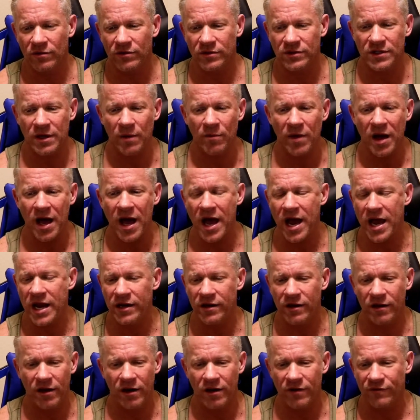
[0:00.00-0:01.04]
some
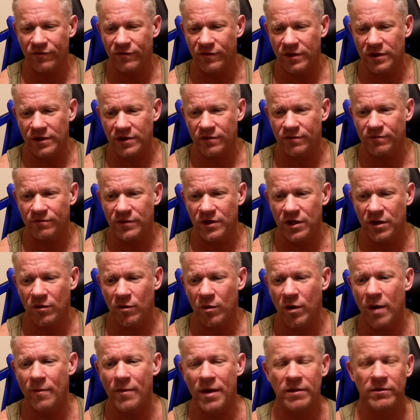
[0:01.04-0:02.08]
kind of
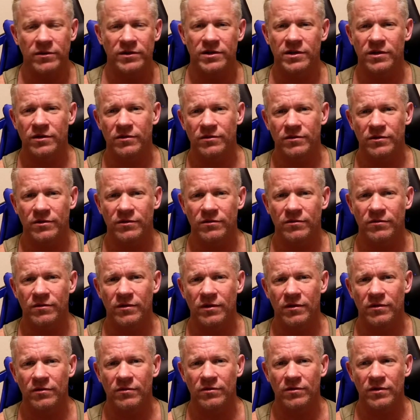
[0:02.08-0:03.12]
where I'm able to
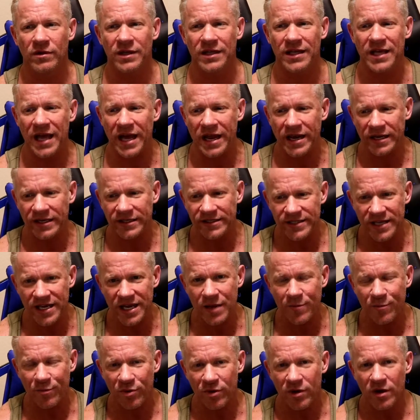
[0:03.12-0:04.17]
get
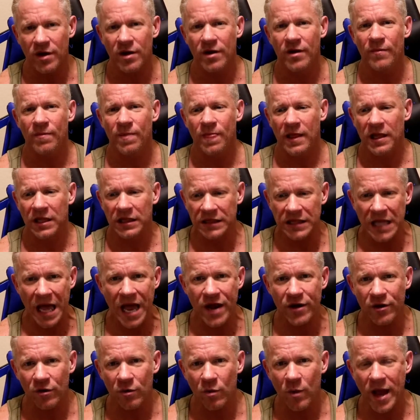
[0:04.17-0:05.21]
deep,
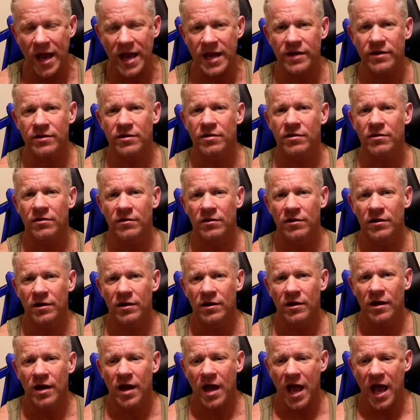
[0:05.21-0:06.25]
lighter weight,
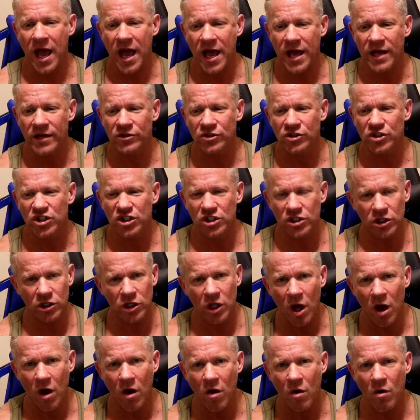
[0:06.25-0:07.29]
and
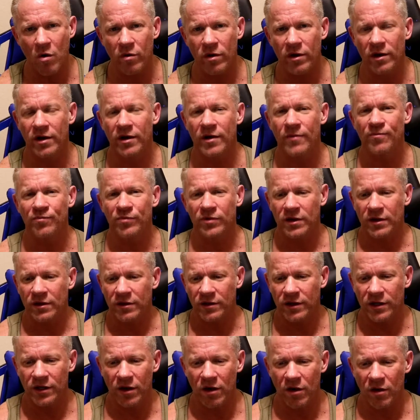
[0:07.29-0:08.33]
slow.
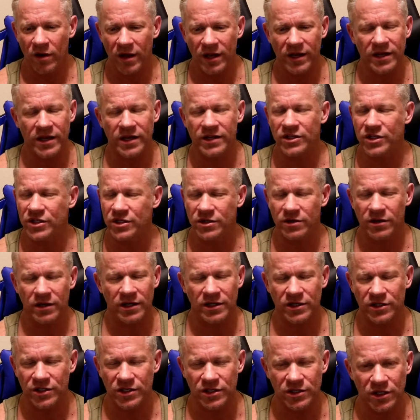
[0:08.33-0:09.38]
And it's just
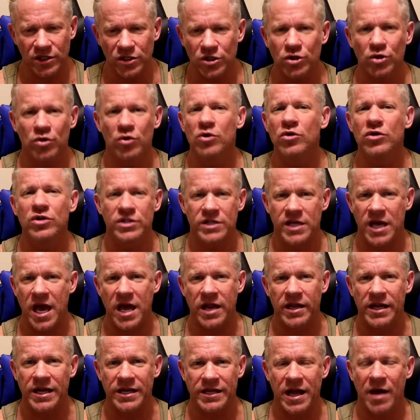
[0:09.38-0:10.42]

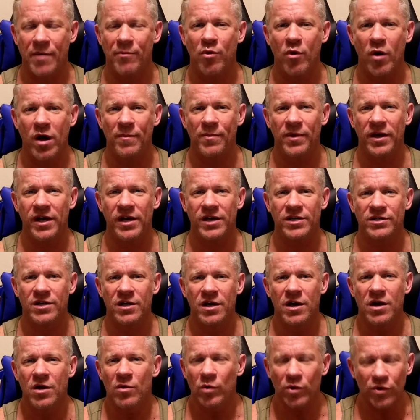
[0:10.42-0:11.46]
excruciating at that point, because
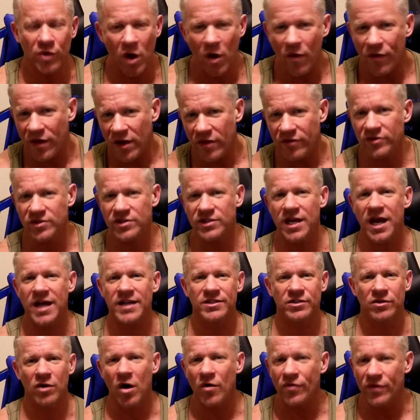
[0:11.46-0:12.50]
with all the other
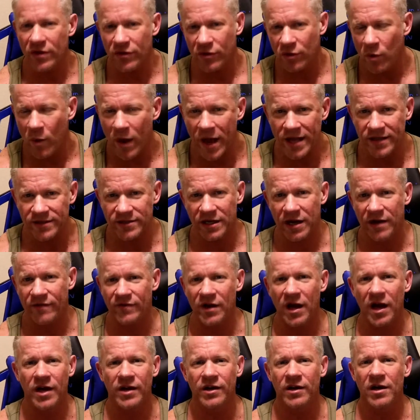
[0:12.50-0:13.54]
sets and all the other weights that I've
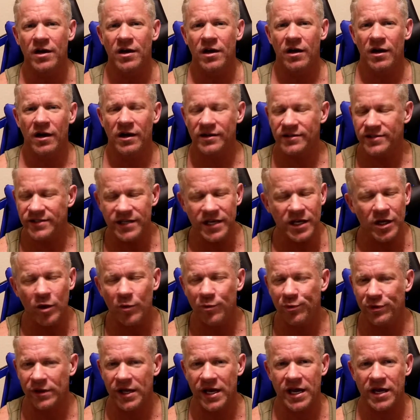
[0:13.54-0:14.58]
done, a
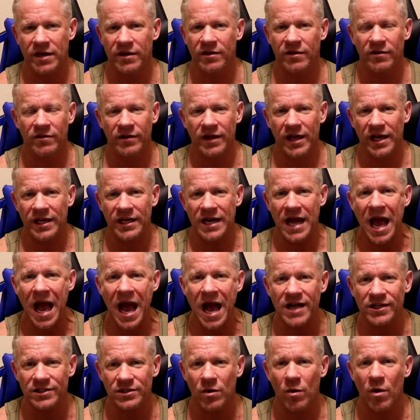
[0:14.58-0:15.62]
single plate like in a
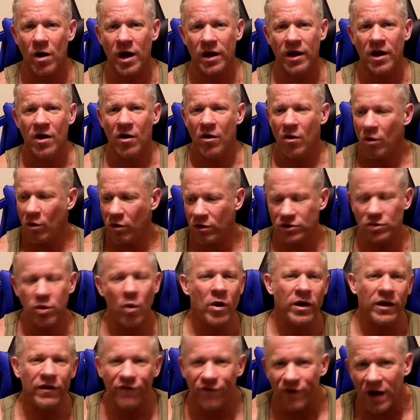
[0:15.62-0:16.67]
hack squat or
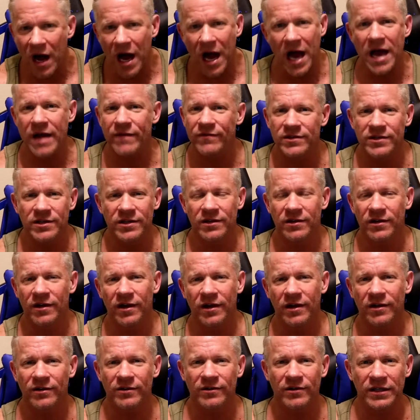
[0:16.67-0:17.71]

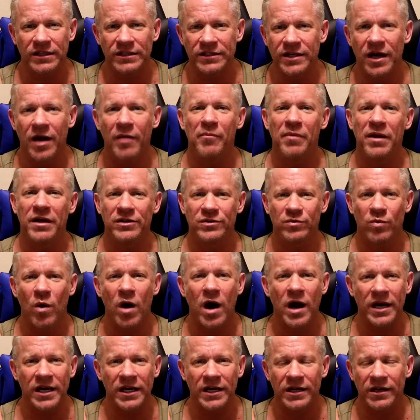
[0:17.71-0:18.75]
25s in dumbbells
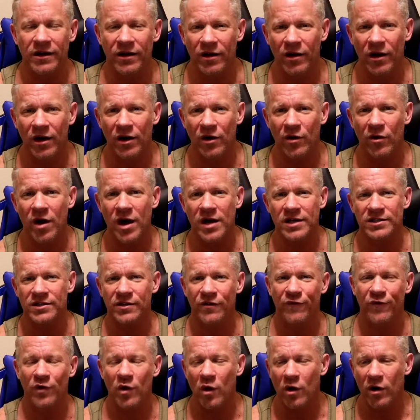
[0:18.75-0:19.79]
walking across
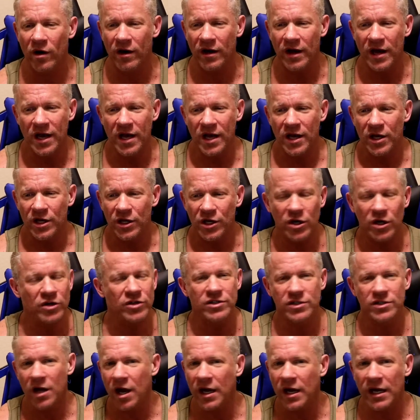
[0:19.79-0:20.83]
the floor, you're
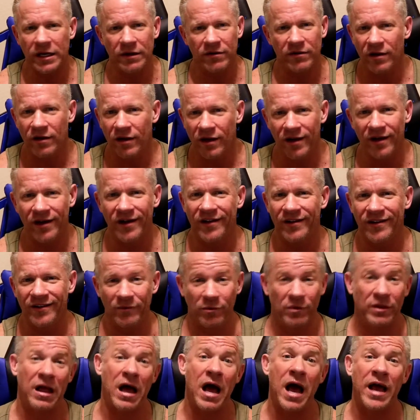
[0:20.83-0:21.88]
sucking.
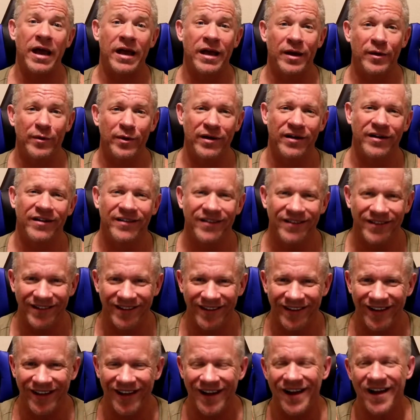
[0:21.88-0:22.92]
Well, I am.
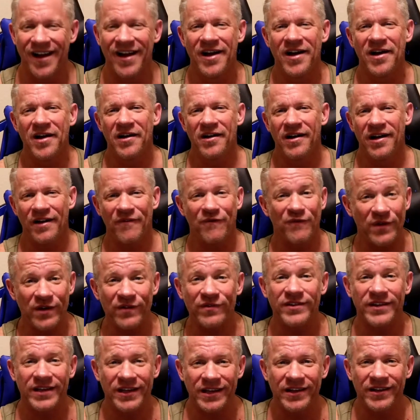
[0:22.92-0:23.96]
At
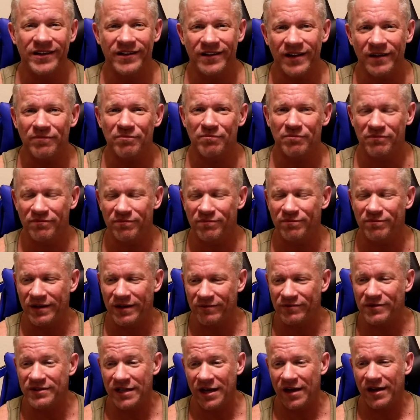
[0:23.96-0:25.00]
50, I'm
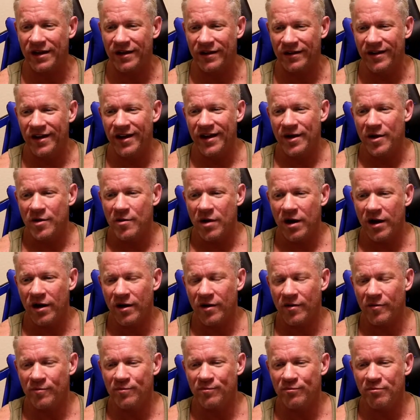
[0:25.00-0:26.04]
sucking.
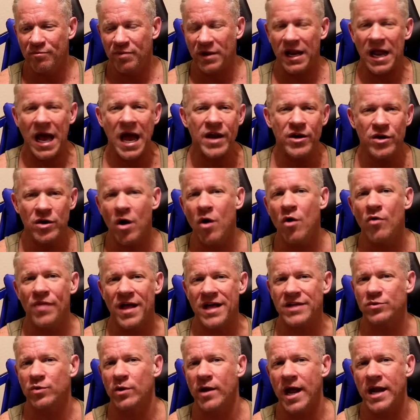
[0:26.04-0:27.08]
But I know
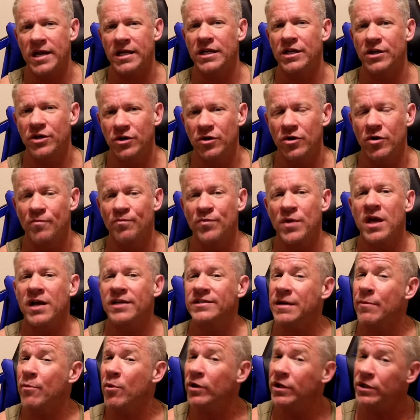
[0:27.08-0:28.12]
that's what I need to do,
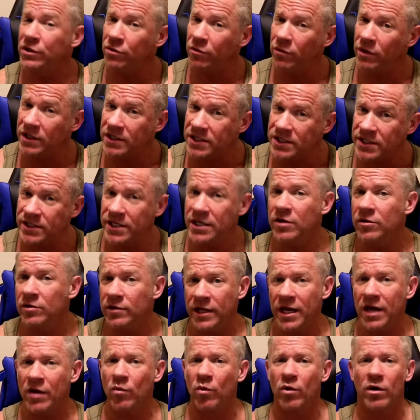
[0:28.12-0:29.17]
because I'm only doing a single
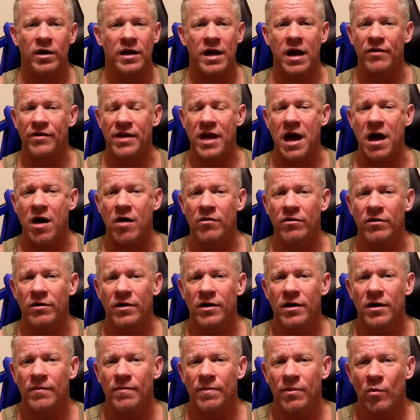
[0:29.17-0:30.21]
leg workout now,
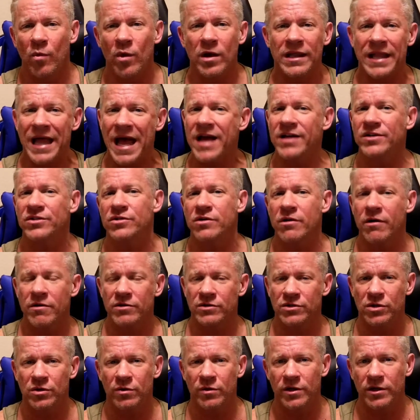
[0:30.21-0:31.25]
where last year I
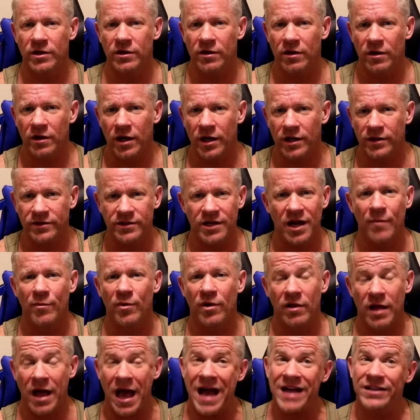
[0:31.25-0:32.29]
was doing
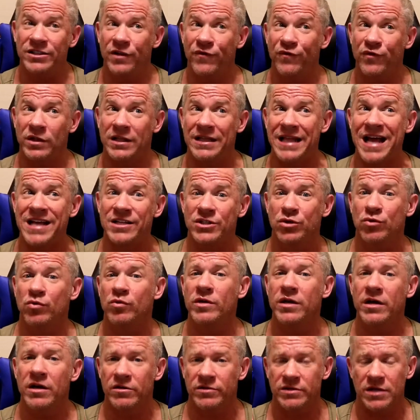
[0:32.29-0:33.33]
double. Actually, for the last
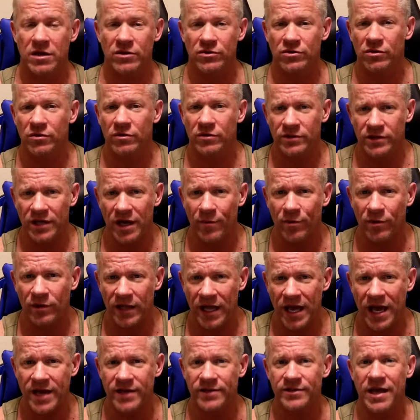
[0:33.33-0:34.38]
3 years I was doing double
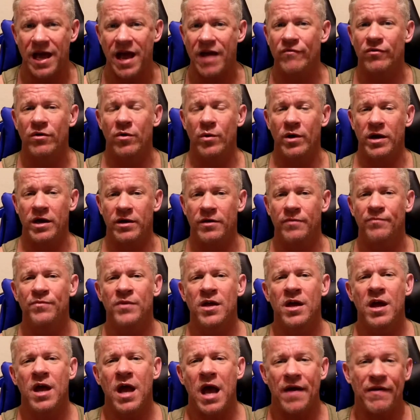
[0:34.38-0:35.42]
legs every week,
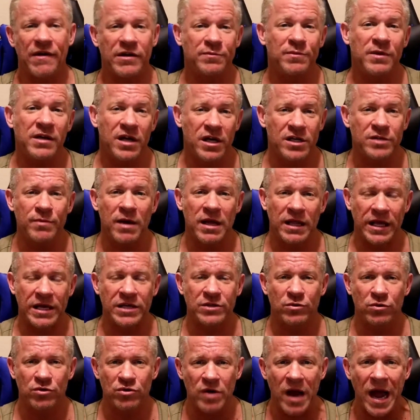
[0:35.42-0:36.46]
and that was because my
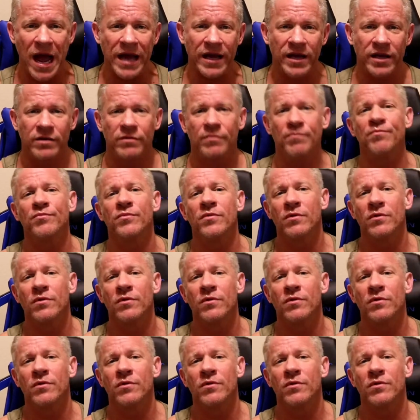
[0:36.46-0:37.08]
legs were dragging.